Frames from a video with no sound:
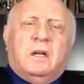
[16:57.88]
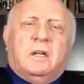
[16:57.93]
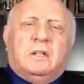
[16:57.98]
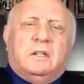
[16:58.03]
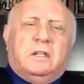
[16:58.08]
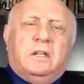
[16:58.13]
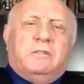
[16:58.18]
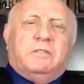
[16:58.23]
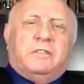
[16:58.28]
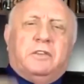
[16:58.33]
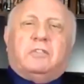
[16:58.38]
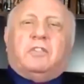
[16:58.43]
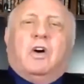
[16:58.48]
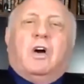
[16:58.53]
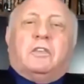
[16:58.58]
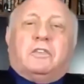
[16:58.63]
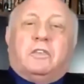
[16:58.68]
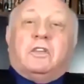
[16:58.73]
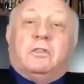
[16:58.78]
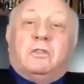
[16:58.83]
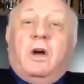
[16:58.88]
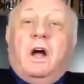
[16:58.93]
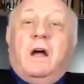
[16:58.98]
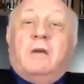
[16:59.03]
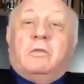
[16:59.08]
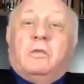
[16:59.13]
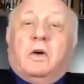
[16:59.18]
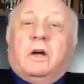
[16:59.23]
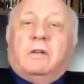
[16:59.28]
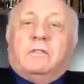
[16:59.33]
lived across the
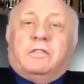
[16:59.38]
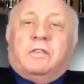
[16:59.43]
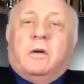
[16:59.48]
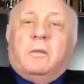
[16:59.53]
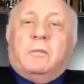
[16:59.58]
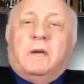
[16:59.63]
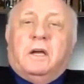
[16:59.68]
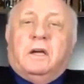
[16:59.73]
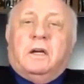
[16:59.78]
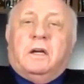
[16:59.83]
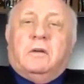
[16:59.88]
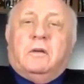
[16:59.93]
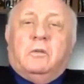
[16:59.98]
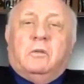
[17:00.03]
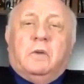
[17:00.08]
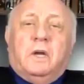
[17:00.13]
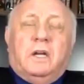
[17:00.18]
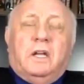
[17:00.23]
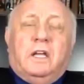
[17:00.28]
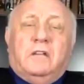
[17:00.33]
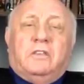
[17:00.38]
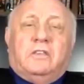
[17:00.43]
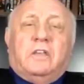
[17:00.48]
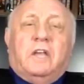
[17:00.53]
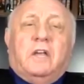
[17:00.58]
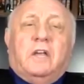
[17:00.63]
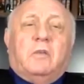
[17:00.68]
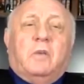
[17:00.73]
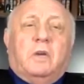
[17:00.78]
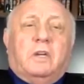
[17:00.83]
driveway from me. And when he
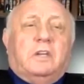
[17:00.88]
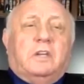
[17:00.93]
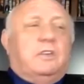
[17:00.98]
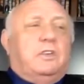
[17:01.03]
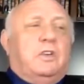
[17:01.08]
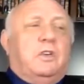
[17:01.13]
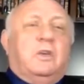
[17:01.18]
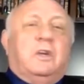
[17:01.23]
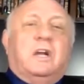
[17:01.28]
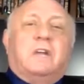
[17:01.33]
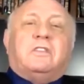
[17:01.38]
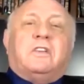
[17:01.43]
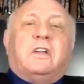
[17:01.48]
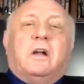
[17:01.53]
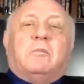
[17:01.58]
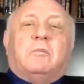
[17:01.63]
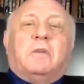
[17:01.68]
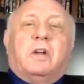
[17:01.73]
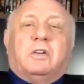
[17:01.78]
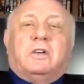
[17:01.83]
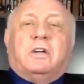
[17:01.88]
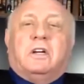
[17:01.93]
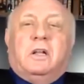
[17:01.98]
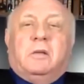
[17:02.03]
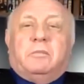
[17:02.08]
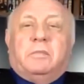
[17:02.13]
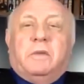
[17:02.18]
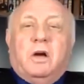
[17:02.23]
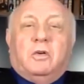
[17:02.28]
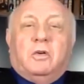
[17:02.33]
said, what are you doing? I said, I'm learning
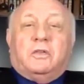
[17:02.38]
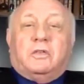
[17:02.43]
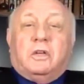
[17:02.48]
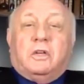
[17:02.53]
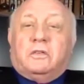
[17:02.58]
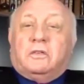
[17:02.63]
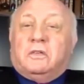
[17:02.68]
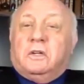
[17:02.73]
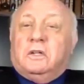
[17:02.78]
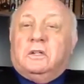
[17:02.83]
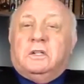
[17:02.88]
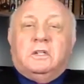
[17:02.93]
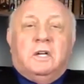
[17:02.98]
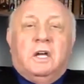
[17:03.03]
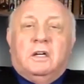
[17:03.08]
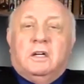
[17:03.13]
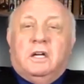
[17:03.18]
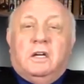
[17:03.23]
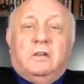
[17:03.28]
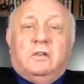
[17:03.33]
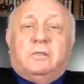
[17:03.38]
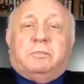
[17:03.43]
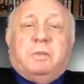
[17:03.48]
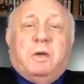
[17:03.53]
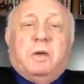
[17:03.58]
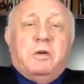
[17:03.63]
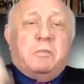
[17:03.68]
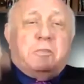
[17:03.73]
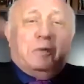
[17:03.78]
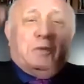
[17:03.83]
hypnosis. His
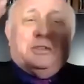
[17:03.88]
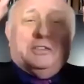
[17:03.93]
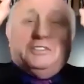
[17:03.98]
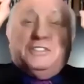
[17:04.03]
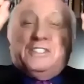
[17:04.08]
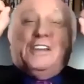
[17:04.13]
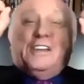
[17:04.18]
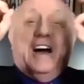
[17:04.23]
pupils